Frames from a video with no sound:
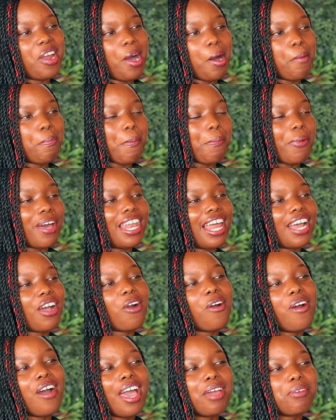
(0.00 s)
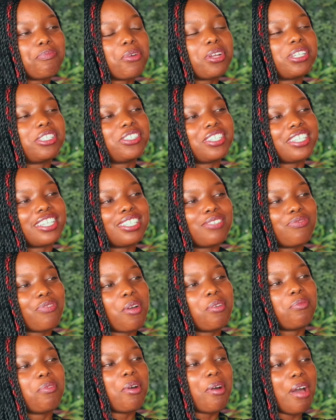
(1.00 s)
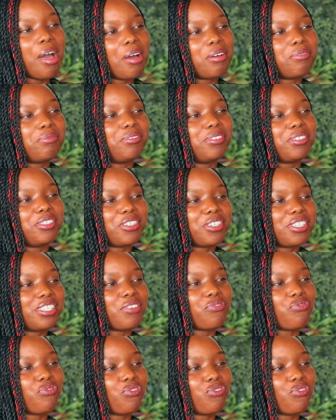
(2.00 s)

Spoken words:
You know how people are like, oh, I brought you this from duty